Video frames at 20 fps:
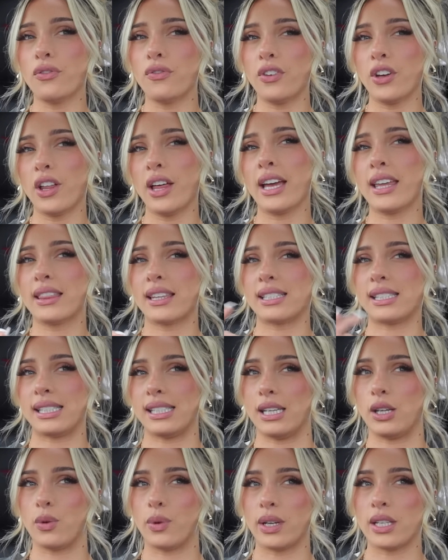feel like the
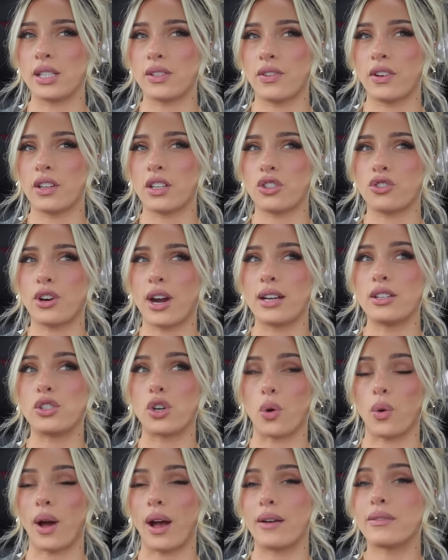sequins for this trend
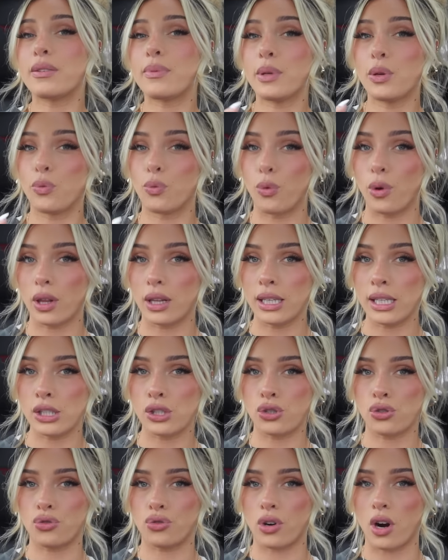don't have to be really
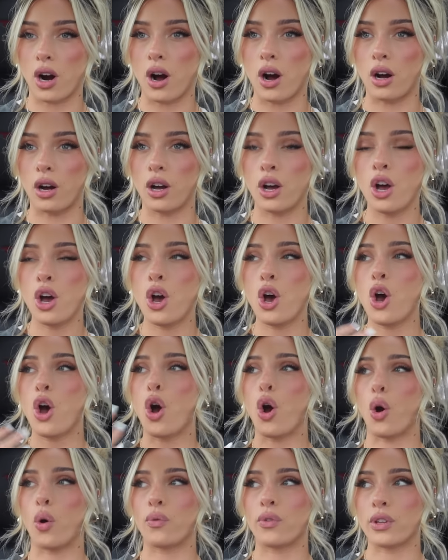strong
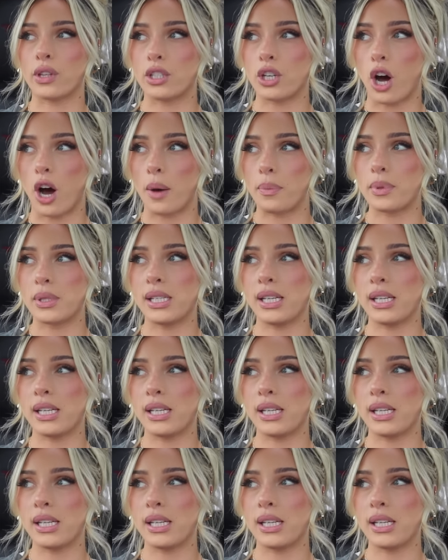over the top